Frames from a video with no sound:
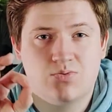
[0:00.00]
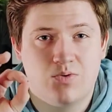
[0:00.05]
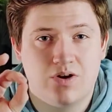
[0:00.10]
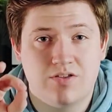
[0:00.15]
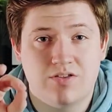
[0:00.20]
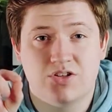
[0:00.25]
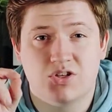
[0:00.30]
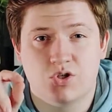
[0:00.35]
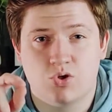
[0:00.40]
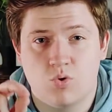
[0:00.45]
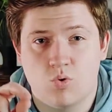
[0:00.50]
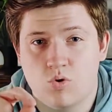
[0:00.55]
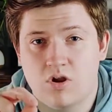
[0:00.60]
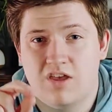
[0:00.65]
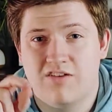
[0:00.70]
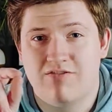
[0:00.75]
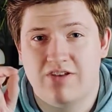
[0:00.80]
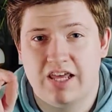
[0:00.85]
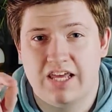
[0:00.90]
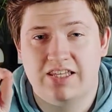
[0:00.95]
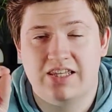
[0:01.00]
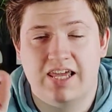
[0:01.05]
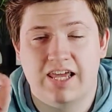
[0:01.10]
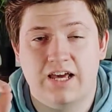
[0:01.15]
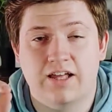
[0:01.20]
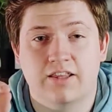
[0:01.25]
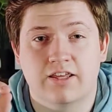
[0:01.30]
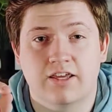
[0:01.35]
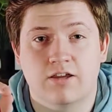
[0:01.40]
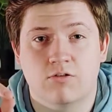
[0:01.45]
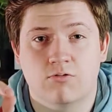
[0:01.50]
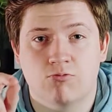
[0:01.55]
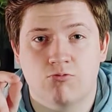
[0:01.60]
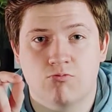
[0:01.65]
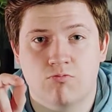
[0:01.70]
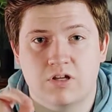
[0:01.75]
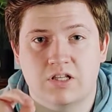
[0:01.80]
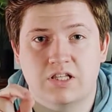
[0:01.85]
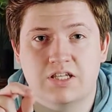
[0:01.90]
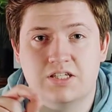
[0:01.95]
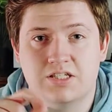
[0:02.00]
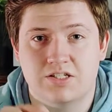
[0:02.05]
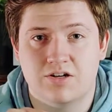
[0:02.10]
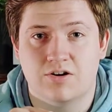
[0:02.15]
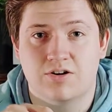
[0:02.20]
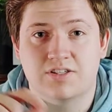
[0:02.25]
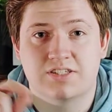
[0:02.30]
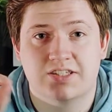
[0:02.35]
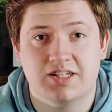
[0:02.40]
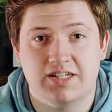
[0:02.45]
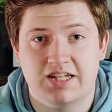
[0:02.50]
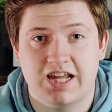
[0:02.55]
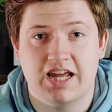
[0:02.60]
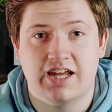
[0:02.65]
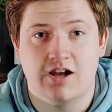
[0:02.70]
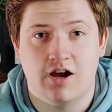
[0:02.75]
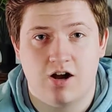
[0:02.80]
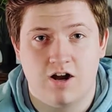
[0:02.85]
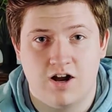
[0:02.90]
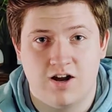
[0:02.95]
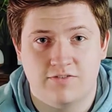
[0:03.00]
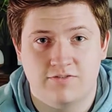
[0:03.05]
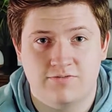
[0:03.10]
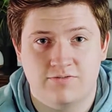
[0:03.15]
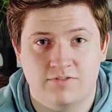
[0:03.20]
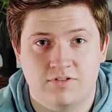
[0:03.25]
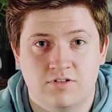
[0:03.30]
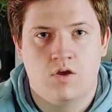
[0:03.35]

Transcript: where the story of Ned Kelly really starts to take off.